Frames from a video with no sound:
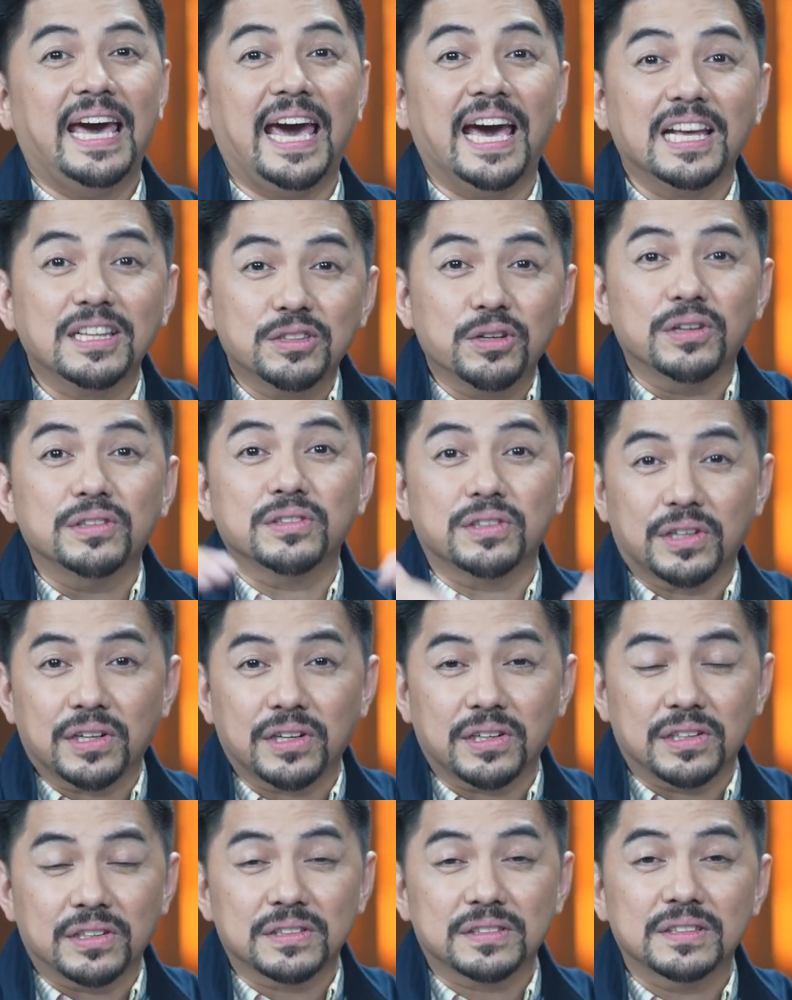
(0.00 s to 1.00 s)
and on
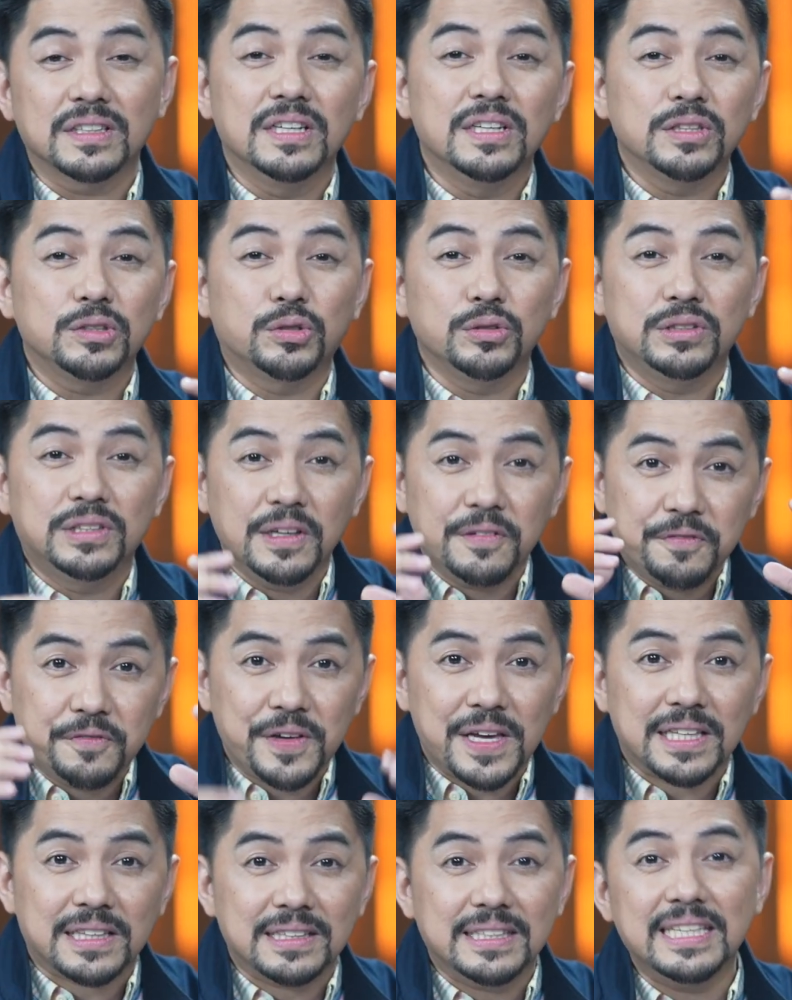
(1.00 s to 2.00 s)
earth to
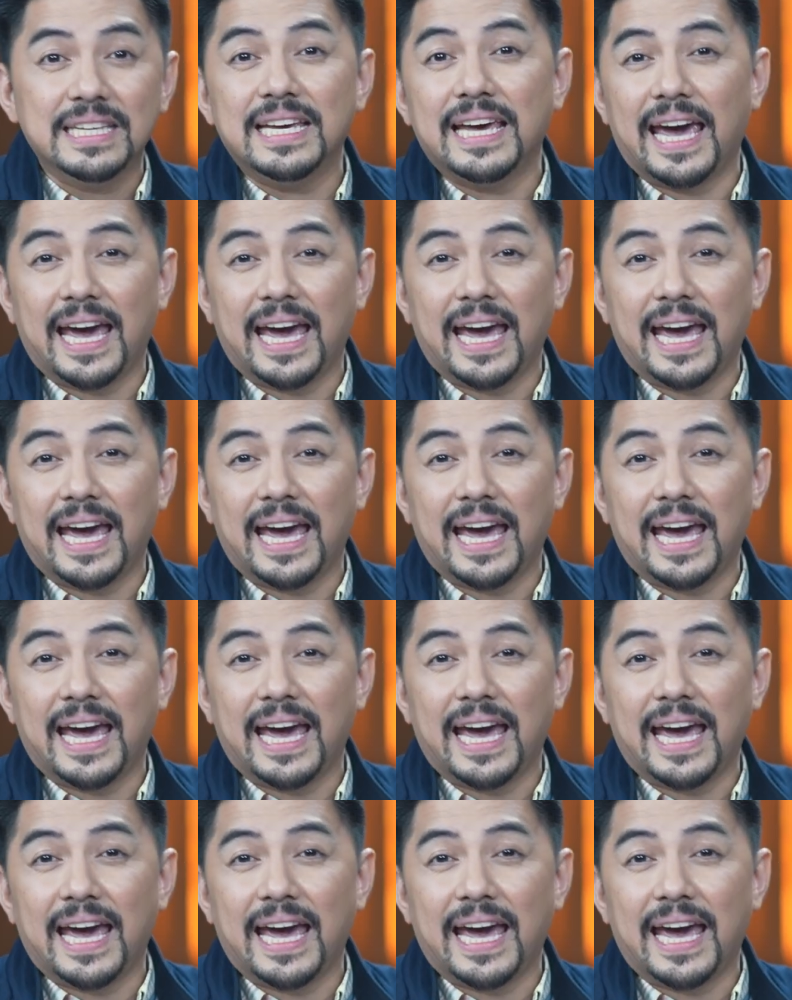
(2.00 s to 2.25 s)
defeat the